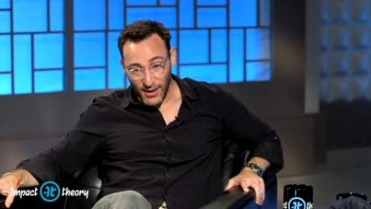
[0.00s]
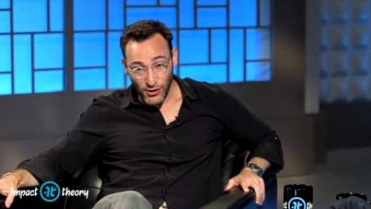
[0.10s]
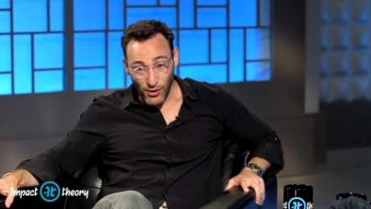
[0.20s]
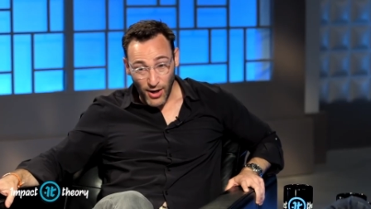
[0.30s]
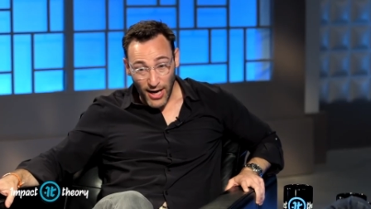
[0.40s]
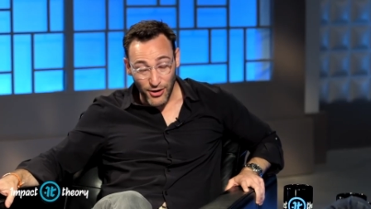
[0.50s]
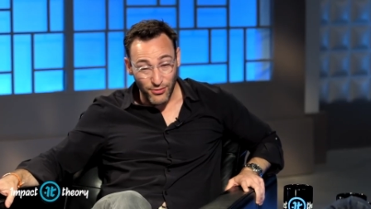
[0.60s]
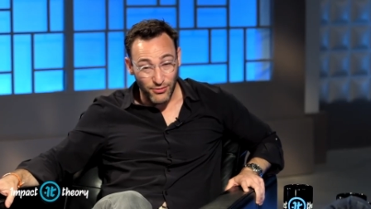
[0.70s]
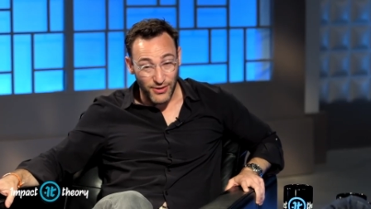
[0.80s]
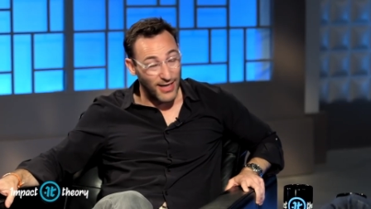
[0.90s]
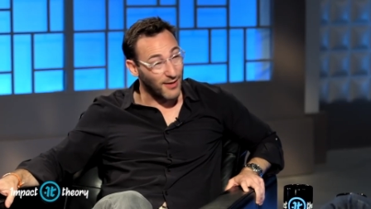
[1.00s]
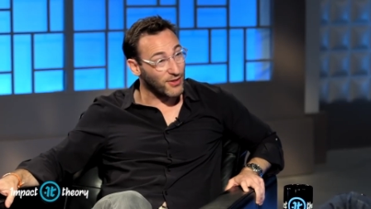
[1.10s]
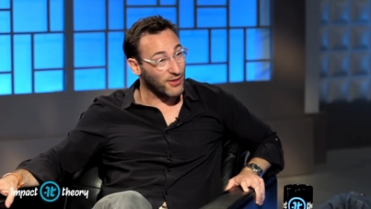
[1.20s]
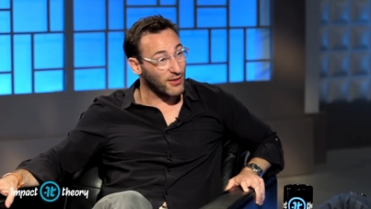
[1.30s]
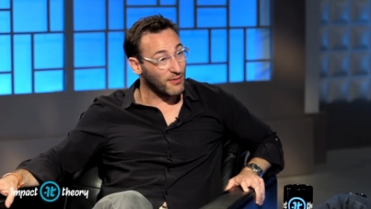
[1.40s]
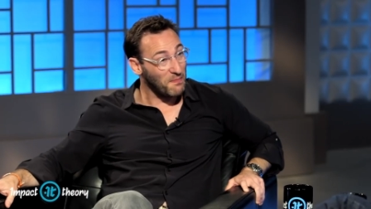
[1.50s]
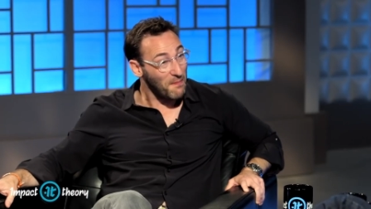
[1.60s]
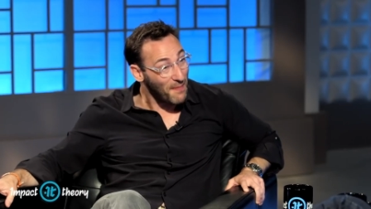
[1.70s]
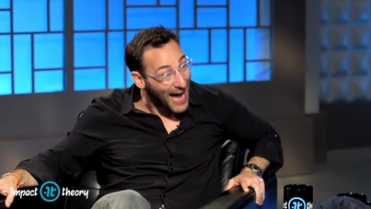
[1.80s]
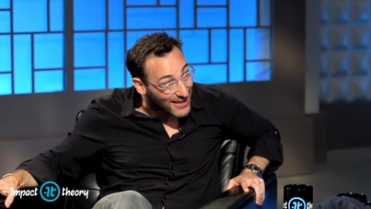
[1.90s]
And so, how do you stand up to
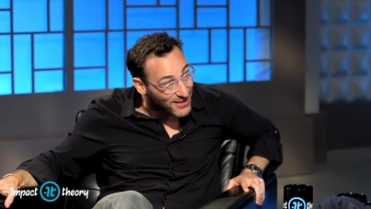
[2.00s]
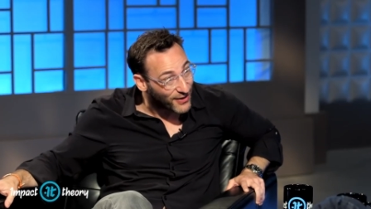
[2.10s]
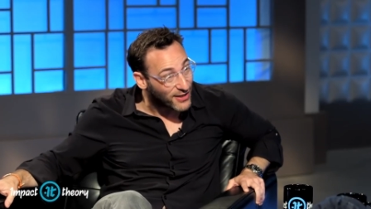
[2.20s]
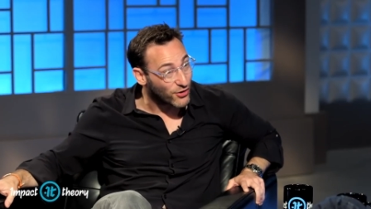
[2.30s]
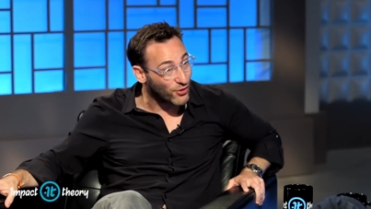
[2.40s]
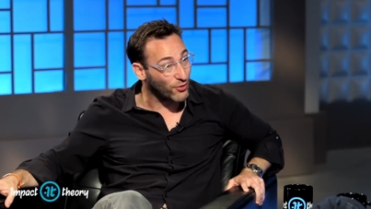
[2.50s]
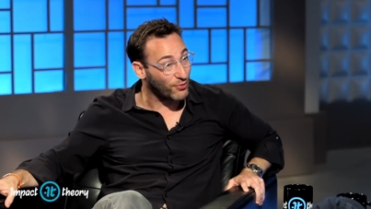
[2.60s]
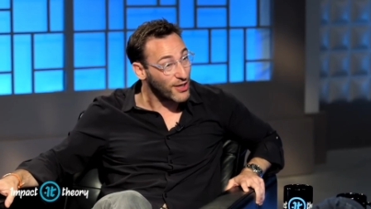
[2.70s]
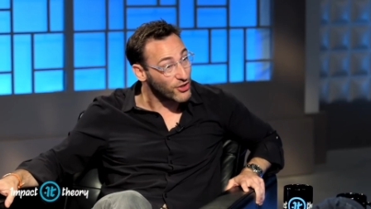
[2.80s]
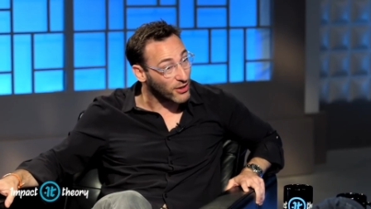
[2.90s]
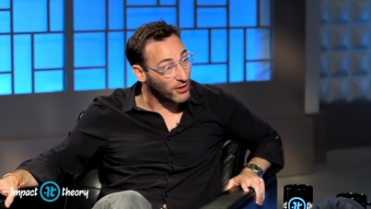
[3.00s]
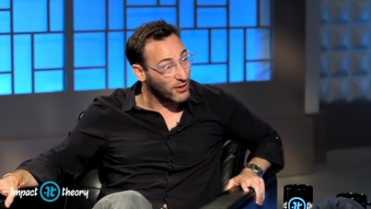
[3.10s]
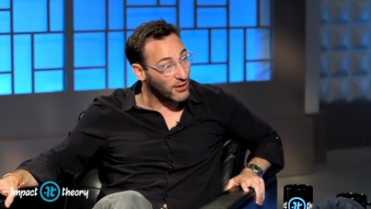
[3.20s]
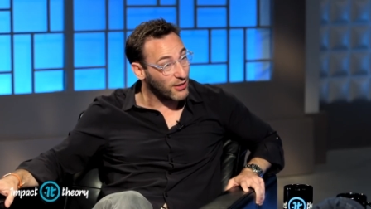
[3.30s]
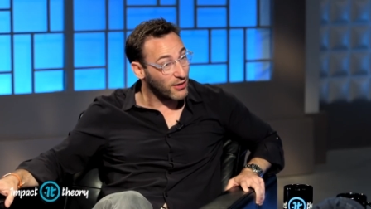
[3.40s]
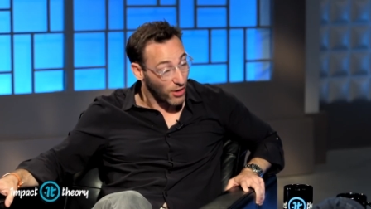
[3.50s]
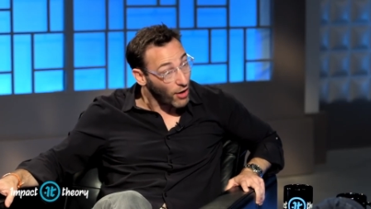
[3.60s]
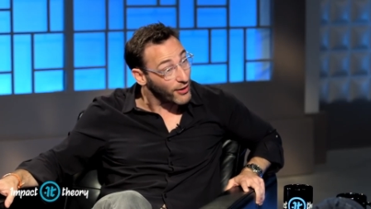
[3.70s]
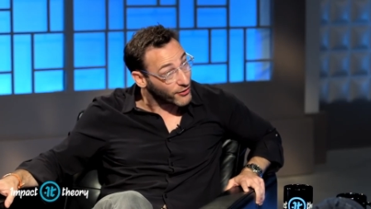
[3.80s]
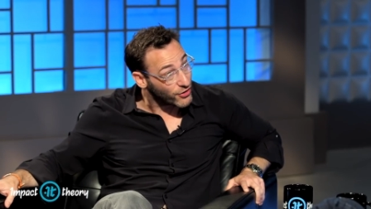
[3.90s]
massive external pressure?
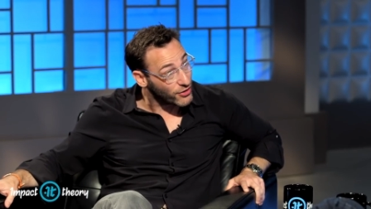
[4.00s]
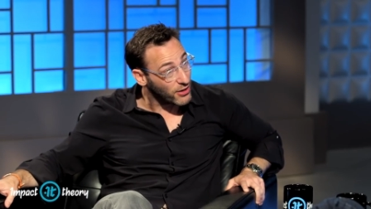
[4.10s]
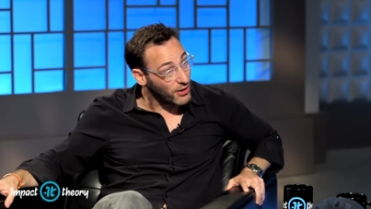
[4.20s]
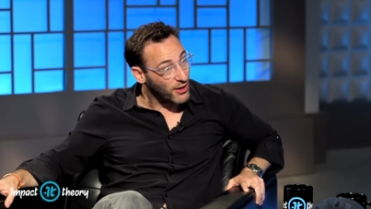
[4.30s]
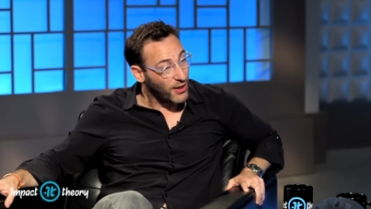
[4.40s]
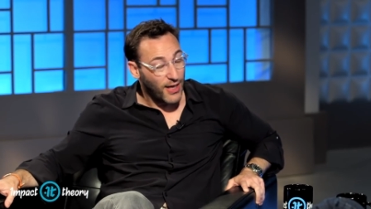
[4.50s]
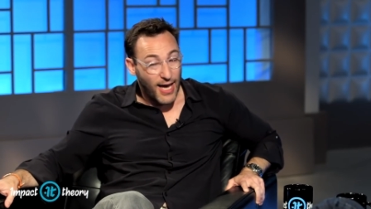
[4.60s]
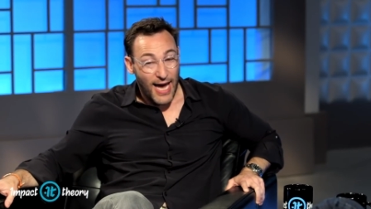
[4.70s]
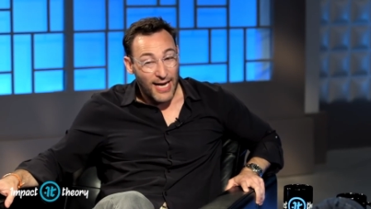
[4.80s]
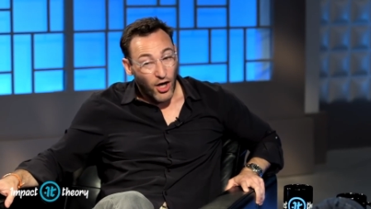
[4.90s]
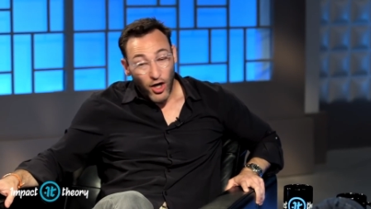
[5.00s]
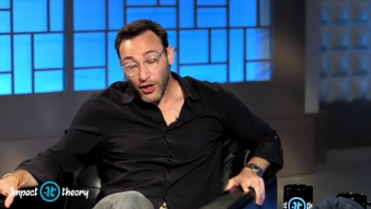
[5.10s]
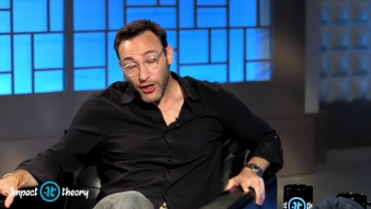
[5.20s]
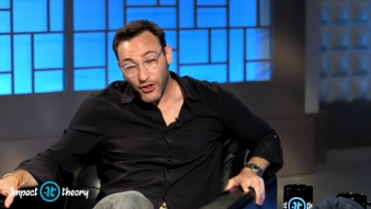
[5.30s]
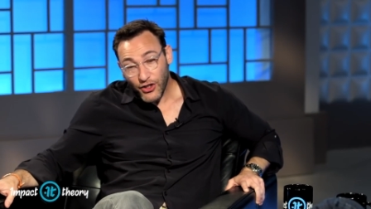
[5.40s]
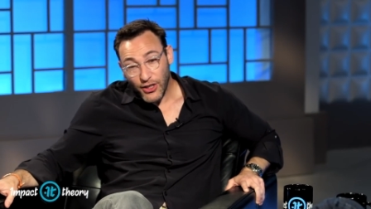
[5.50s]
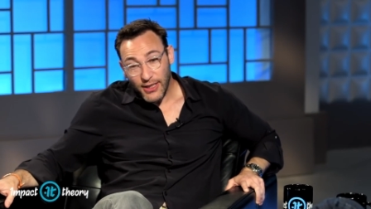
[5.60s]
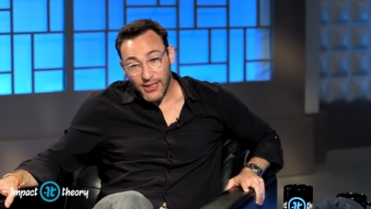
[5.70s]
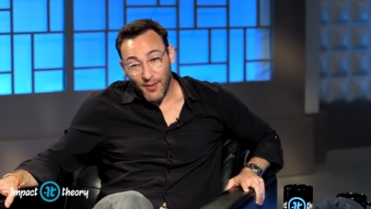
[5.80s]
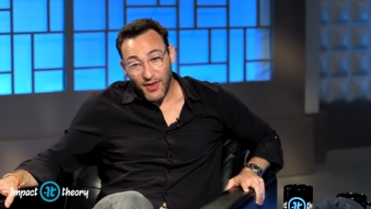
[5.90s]
Courage. And courage
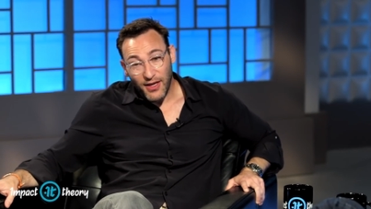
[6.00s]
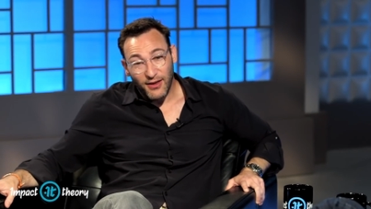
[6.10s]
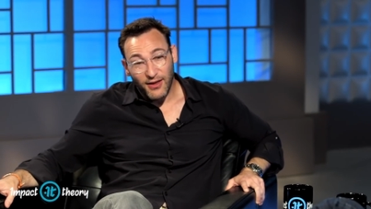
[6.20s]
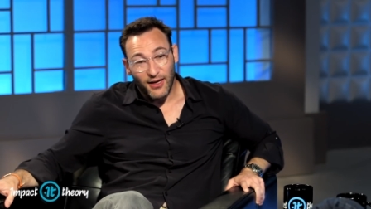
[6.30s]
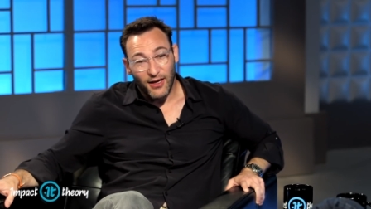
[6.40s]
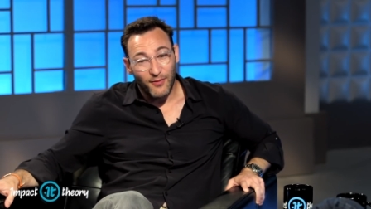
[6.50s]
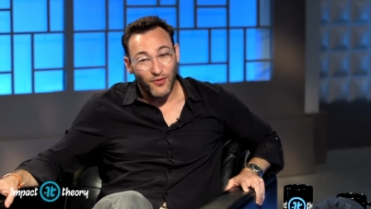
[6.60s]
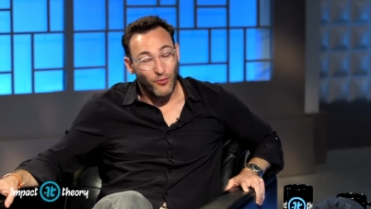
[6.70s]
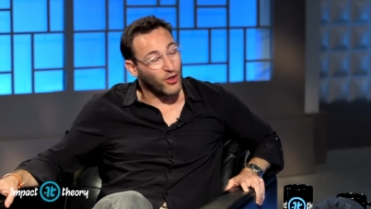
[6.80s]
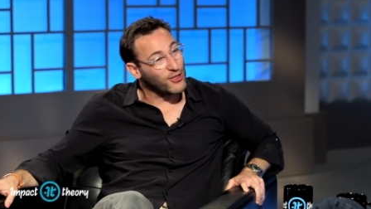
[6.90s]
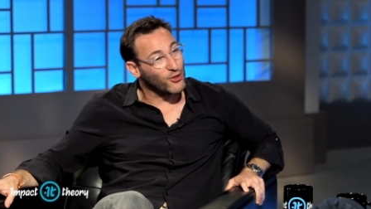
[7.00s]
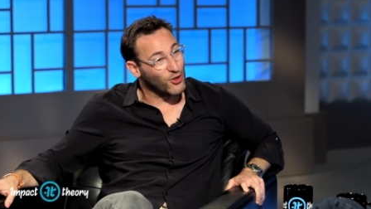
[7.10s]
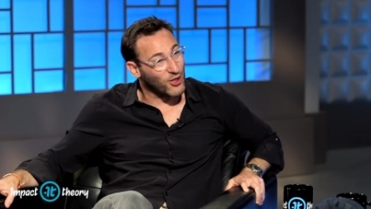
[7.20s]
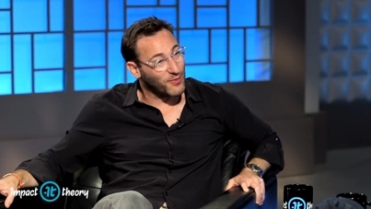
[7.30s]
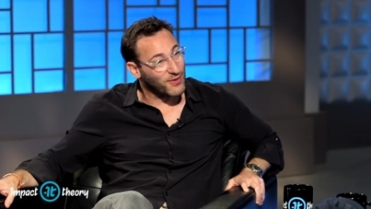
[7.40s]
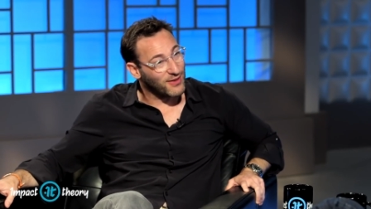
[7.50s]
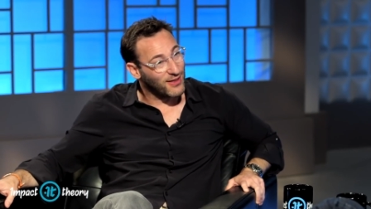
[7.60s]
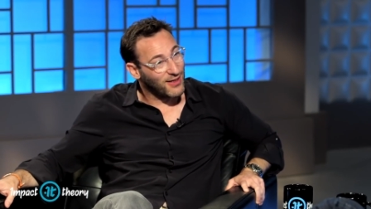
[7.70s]
is something that comes from relationships.